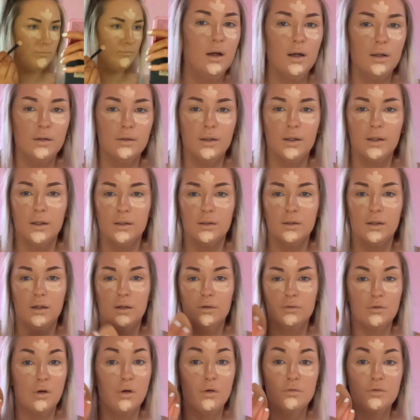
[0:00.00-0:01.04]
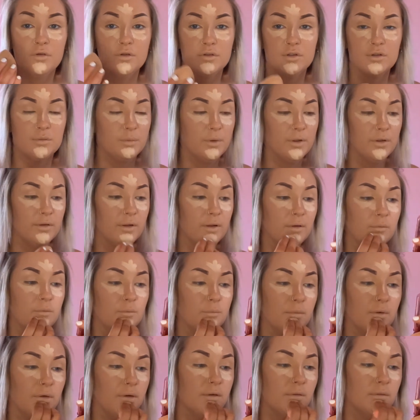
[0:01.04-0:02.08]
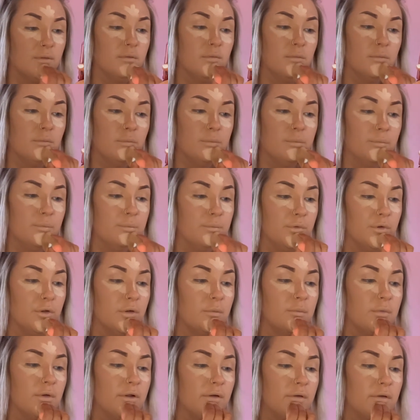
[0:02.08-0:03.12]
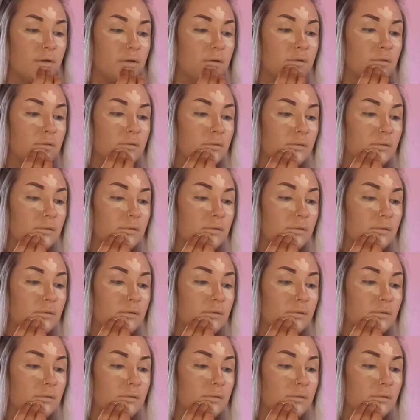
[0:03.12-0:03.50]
And then I obviously just blend it out with my beauty blender.